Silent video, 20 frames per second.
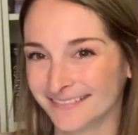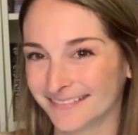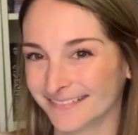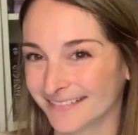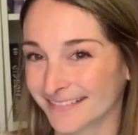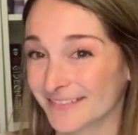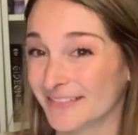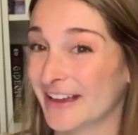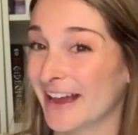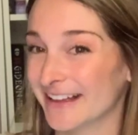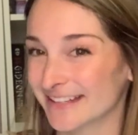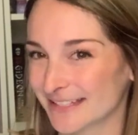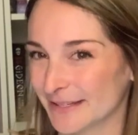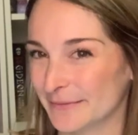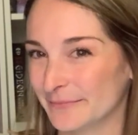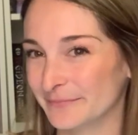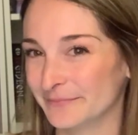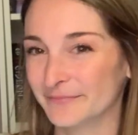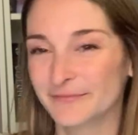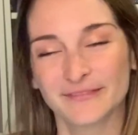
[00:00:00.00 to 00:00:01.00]
We got
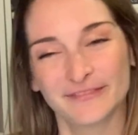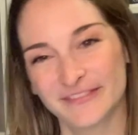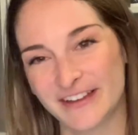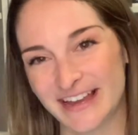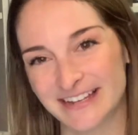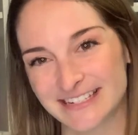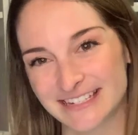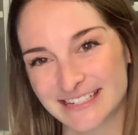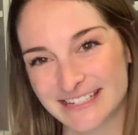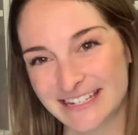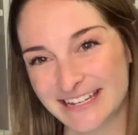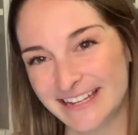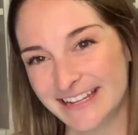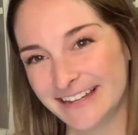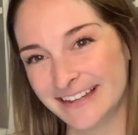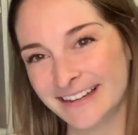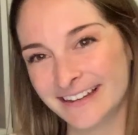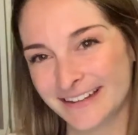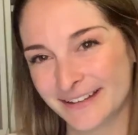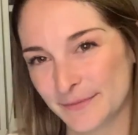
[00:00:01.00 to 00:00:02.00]
some
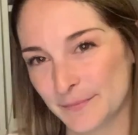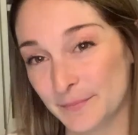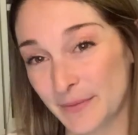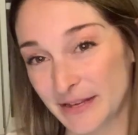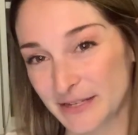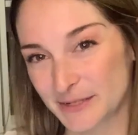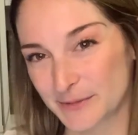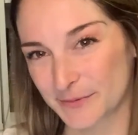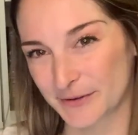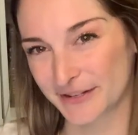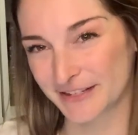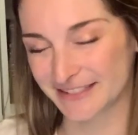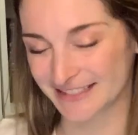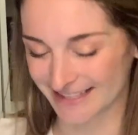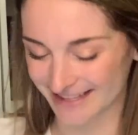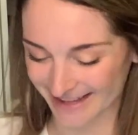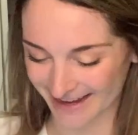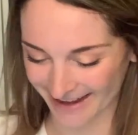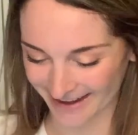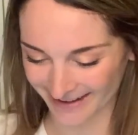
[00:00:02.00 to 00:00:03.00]
fantasy buzzwords
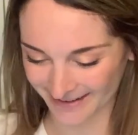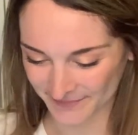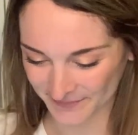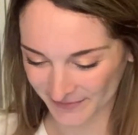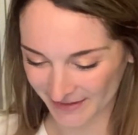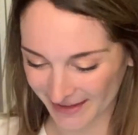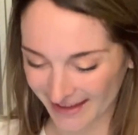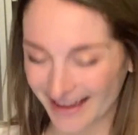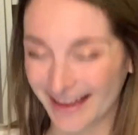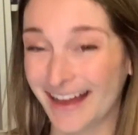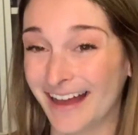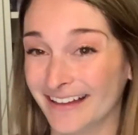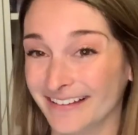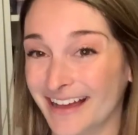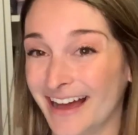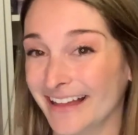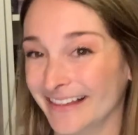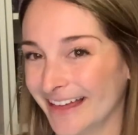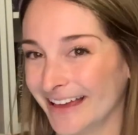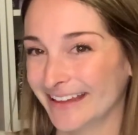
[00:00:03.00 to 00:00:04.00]
in there.
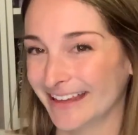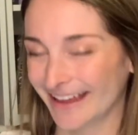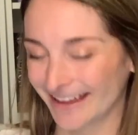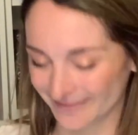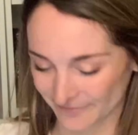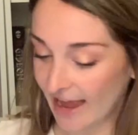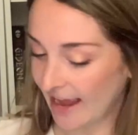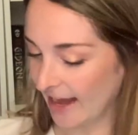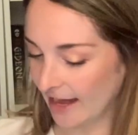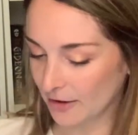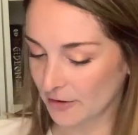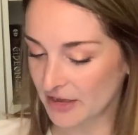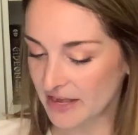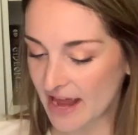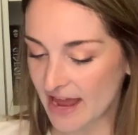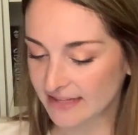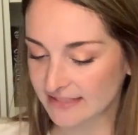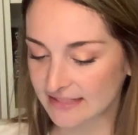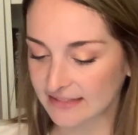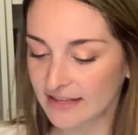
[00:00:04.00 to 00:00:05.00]
I like it. Aaron
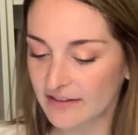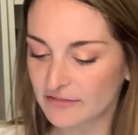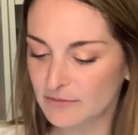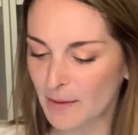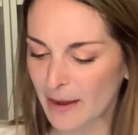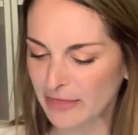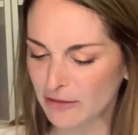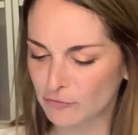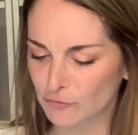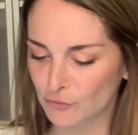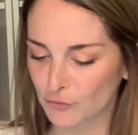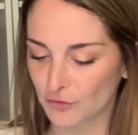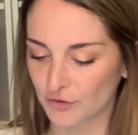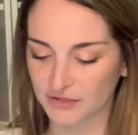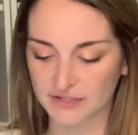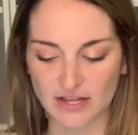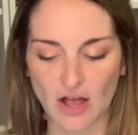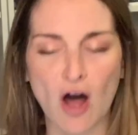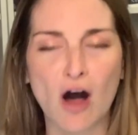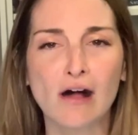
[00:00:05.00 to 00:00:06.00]
has lived by the
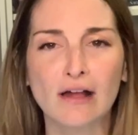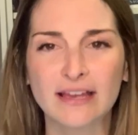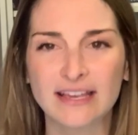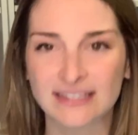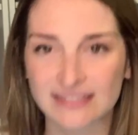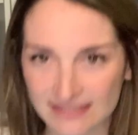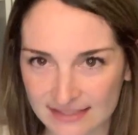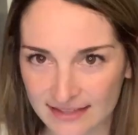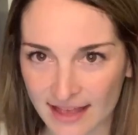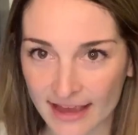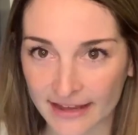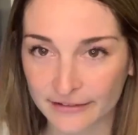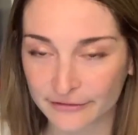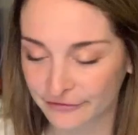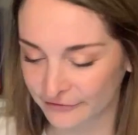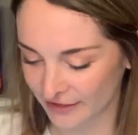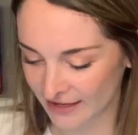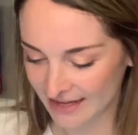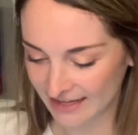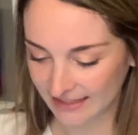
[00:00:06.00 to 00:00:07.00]
rules all his
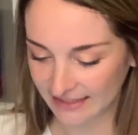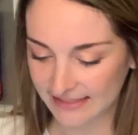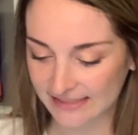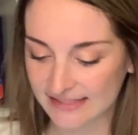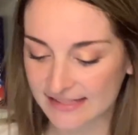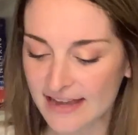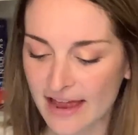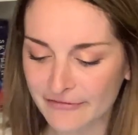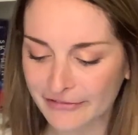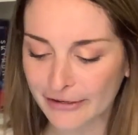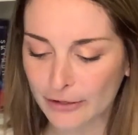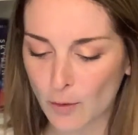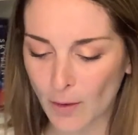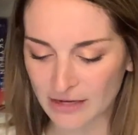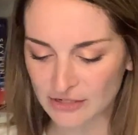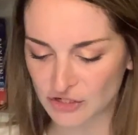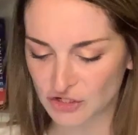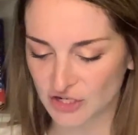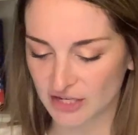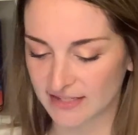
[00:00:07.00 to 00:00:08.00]
life. He's never
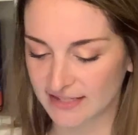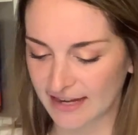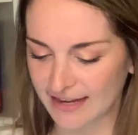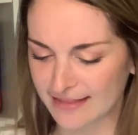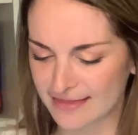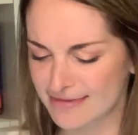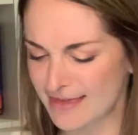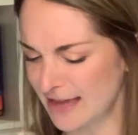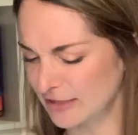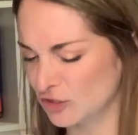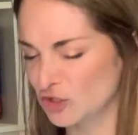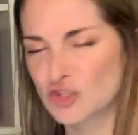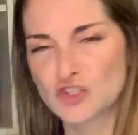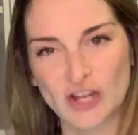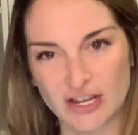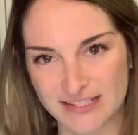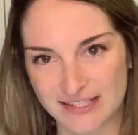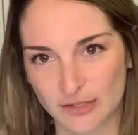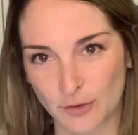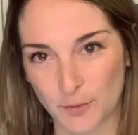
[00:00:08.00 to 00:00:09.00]
questioned it. That's
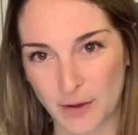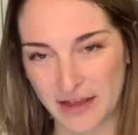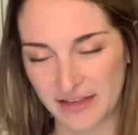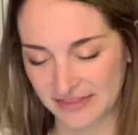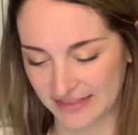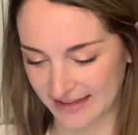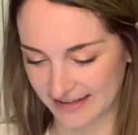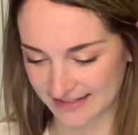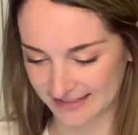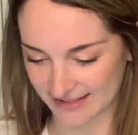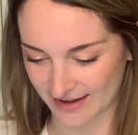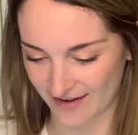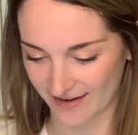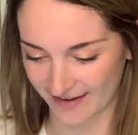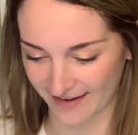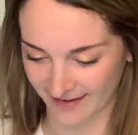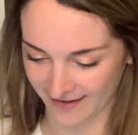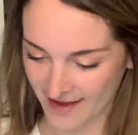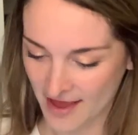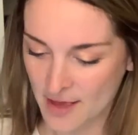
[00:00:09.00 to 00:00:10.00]
just the way things
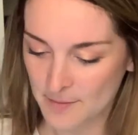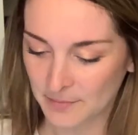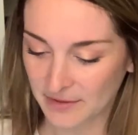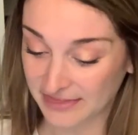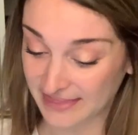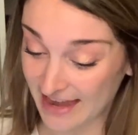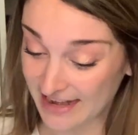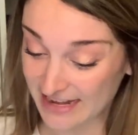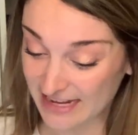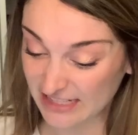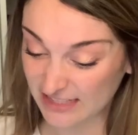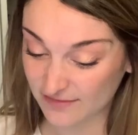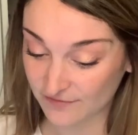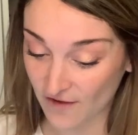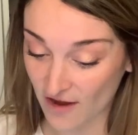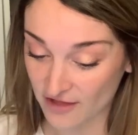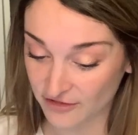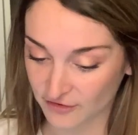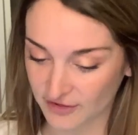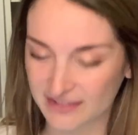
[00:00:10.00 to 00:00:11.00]
are. But then his
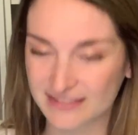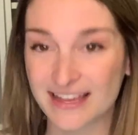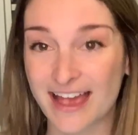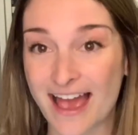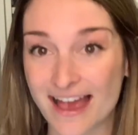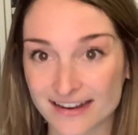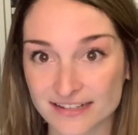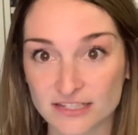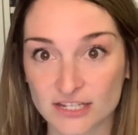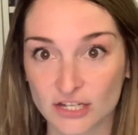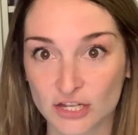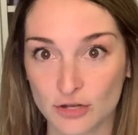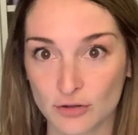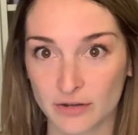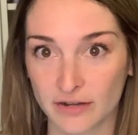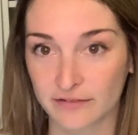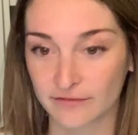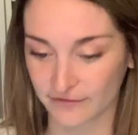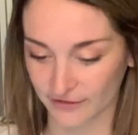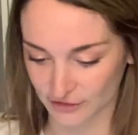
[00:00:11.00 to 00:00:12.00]
father is
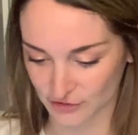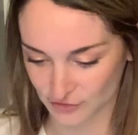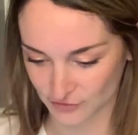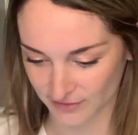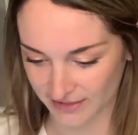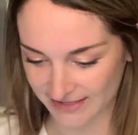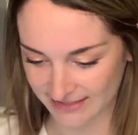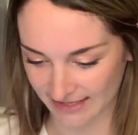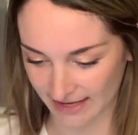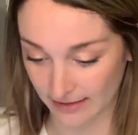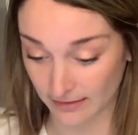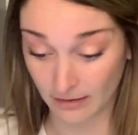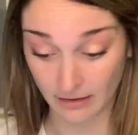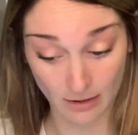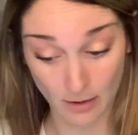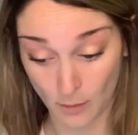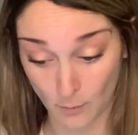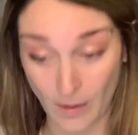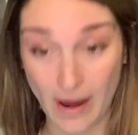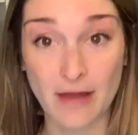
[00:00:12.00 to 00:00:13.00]
executed for treason.
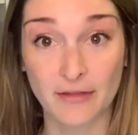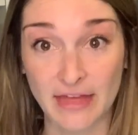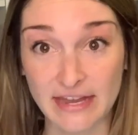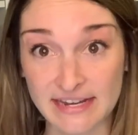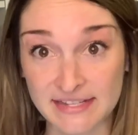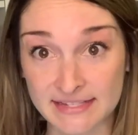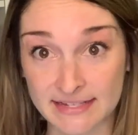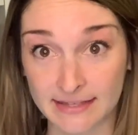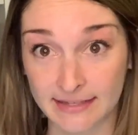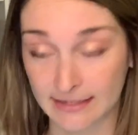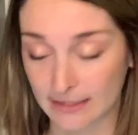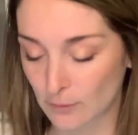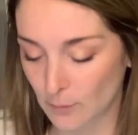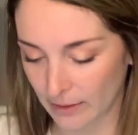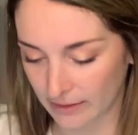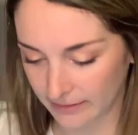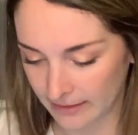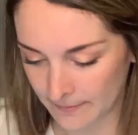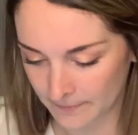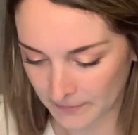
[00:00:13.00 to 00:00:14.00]
Wow, that escalated
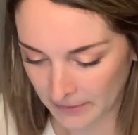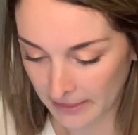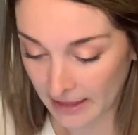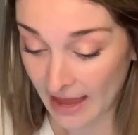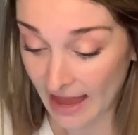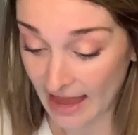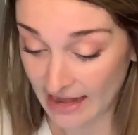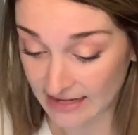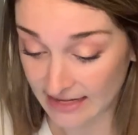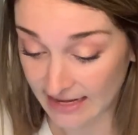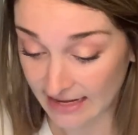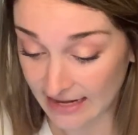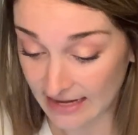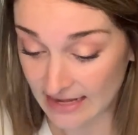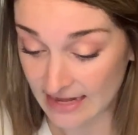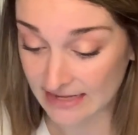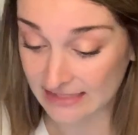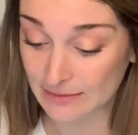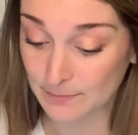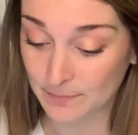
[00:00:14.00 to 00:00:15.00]
quickly. And he and
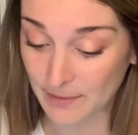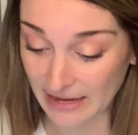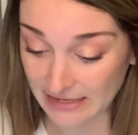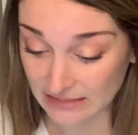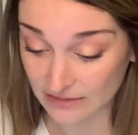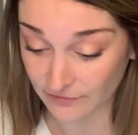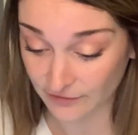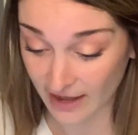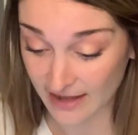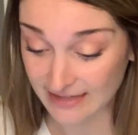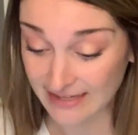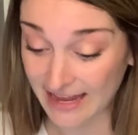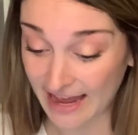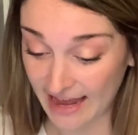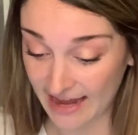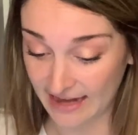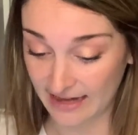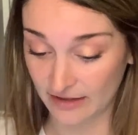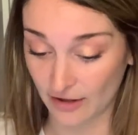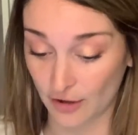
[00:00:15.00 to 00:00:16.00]
his best friend
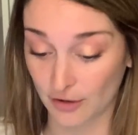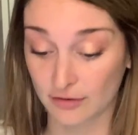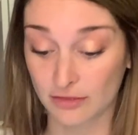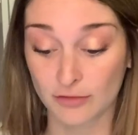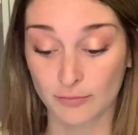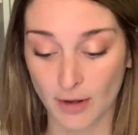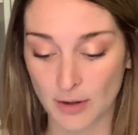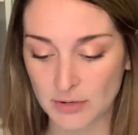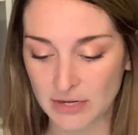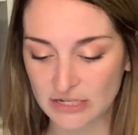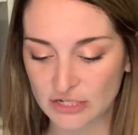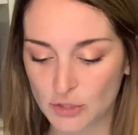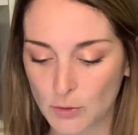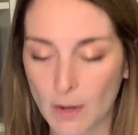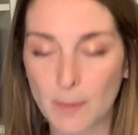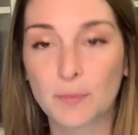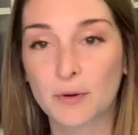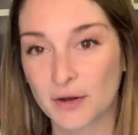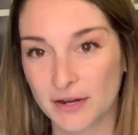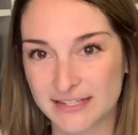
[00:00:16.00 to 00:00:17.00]
Cade are thrown into
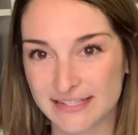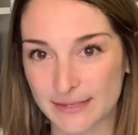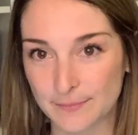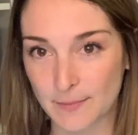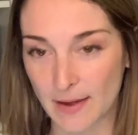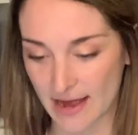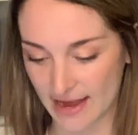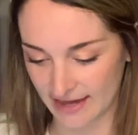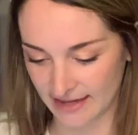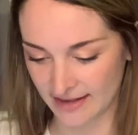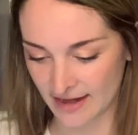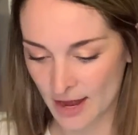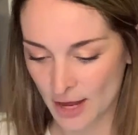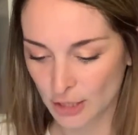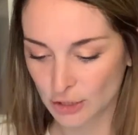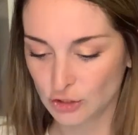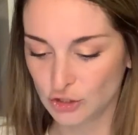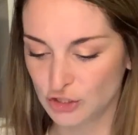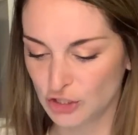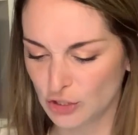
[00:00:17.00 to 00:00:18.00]
a prison mine,
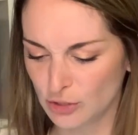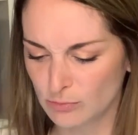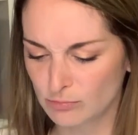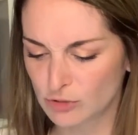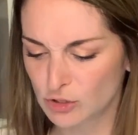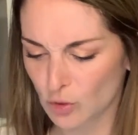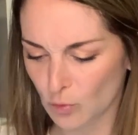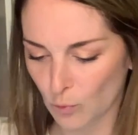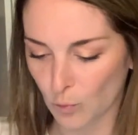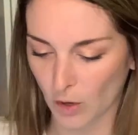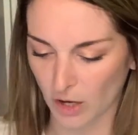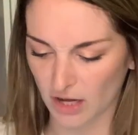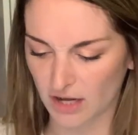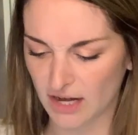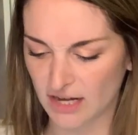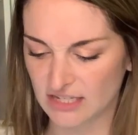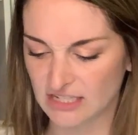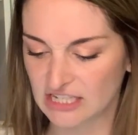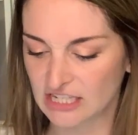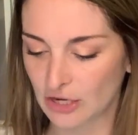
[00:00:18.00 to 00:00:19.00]
doomed to work
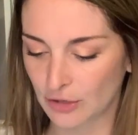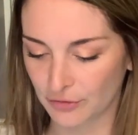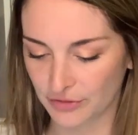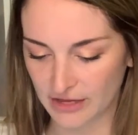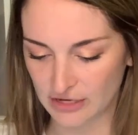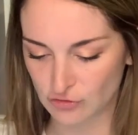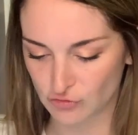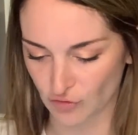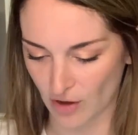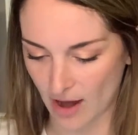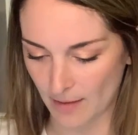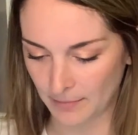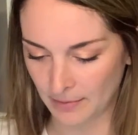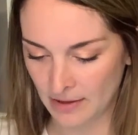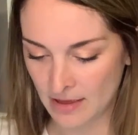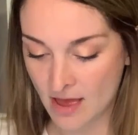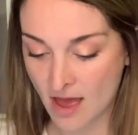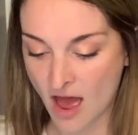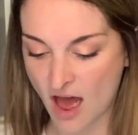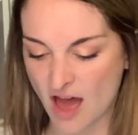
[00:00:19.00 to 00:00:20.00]
until they drop,
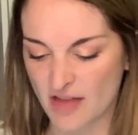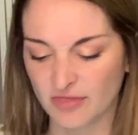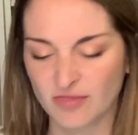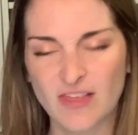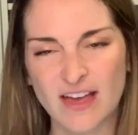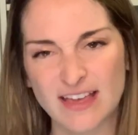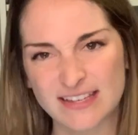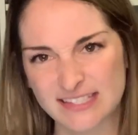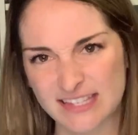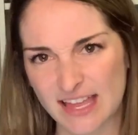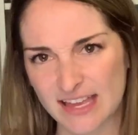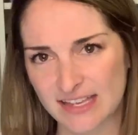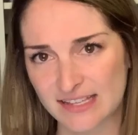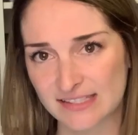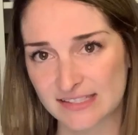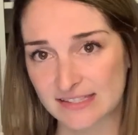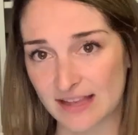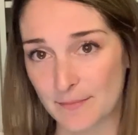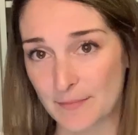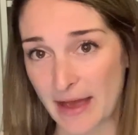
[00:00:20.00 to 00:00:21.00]
unless they can
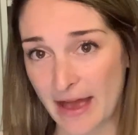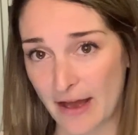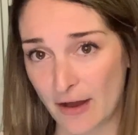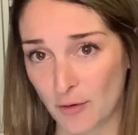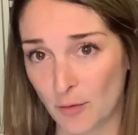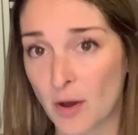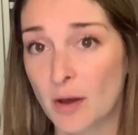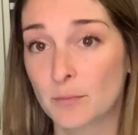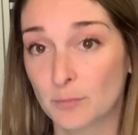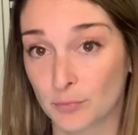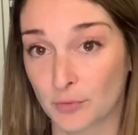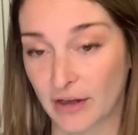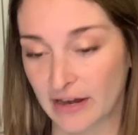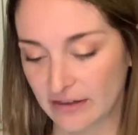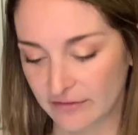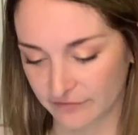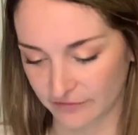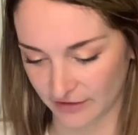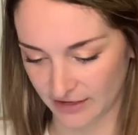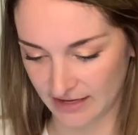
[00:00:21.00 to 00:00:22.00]
somehow break
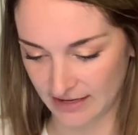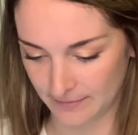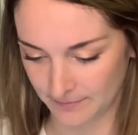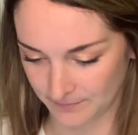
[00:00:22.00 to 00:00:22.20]
free.